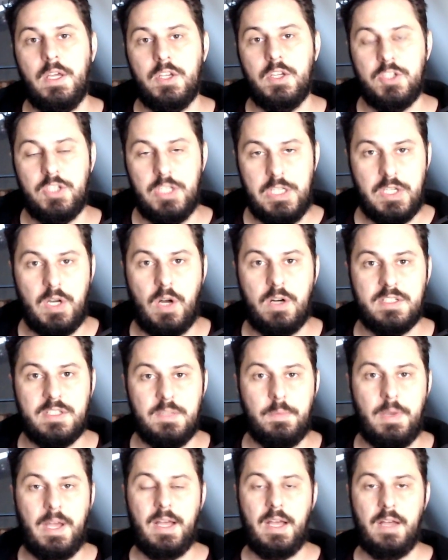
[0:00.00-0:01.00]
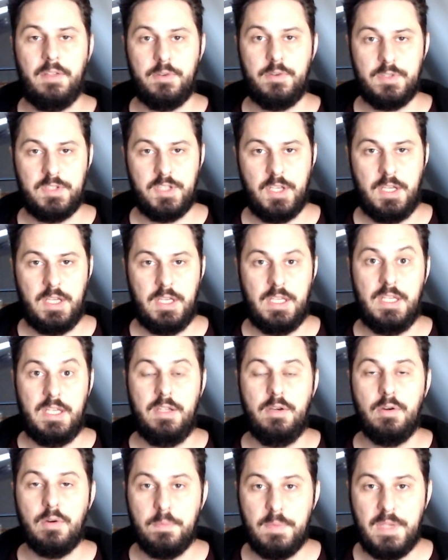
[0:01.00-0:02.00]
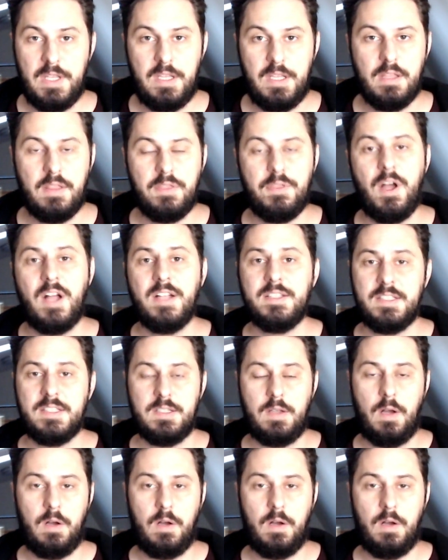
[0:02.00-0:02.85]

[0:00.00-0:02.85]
She talks about how there's intermediate thoughts,